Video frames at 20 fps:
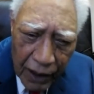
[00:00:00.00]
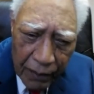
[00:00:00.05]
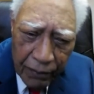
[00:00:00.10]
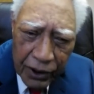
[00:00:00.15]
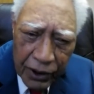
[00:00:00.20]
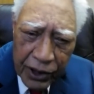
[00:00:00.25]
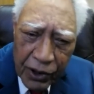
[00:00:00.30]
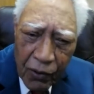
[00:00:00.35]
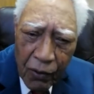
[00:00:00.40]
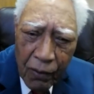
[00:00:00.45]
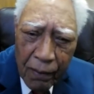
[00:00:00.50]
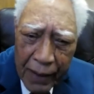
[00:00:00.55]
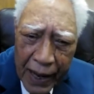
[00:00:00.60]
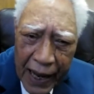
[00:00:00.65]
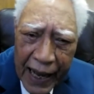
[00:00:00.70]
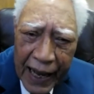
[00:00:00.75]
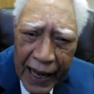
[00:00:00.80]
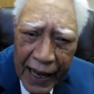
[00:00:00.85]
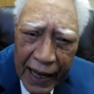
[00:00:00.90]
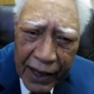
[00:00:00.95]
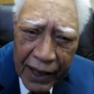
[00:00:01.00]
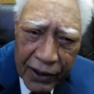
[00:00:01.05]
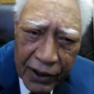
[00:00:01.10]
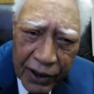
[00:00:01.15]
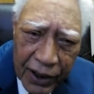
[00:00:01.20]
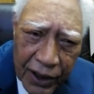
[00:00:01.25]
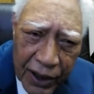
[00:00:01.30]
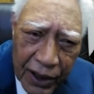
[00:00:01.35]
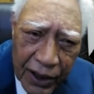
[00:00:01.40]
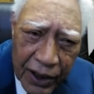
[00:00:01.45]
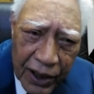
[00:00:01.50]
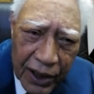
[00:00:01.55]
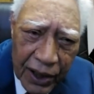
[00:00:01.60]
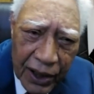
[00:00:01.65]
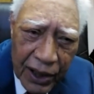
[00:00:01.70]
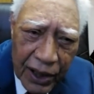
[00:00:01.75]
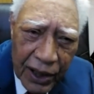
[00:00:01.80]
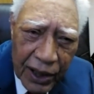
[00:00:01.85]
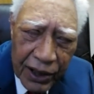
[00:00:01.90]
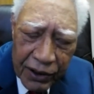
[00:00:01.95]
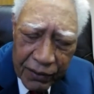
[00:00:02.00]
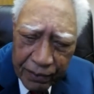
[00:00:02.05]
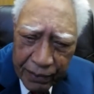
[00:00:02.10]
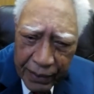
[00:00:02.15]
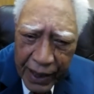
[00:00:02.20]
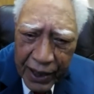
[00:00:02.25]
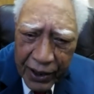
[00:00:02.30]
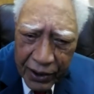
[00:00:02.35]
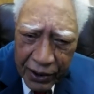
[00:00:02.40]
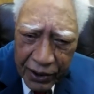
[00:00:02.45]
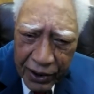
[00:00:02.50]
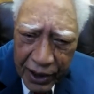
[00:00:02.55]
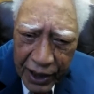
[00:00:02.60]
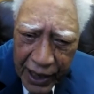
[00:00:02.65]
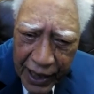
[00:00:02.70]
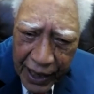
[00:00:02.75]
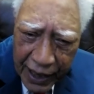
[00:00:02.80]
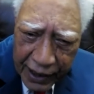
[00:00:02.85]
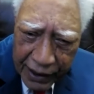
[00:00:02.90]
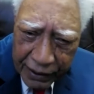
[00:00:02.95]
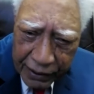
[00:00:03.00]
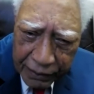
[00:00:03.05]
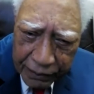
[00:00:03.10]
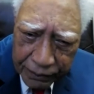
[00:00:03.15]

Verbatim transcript: But your mind is better than that,